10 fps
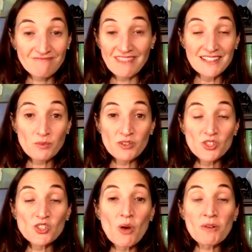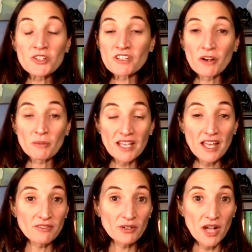That's where so much of our
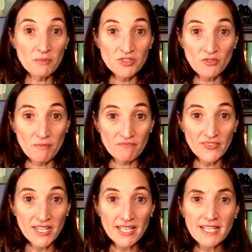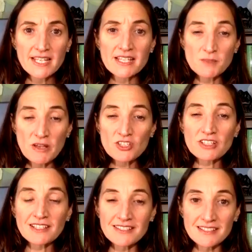behavior comes from,
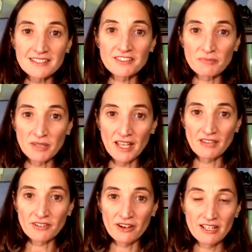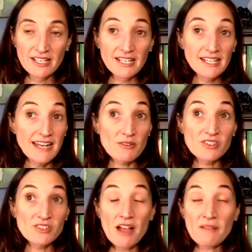especially addictive behavior. Now,
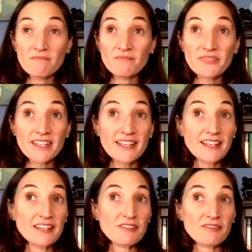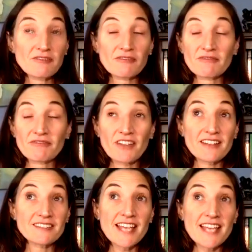some
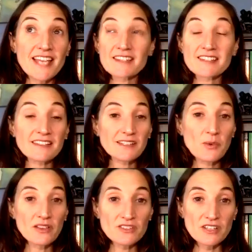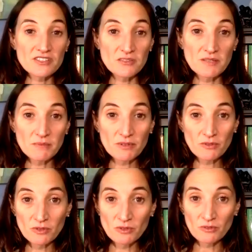fantastically well-adjusted people
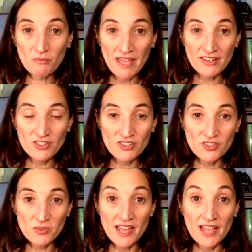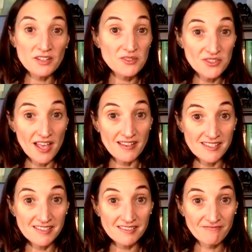will manage this with
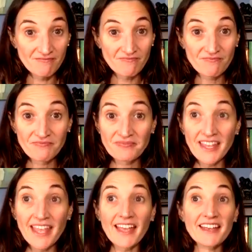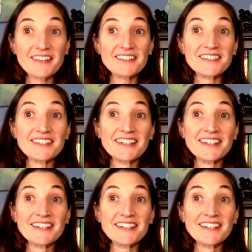exercise. And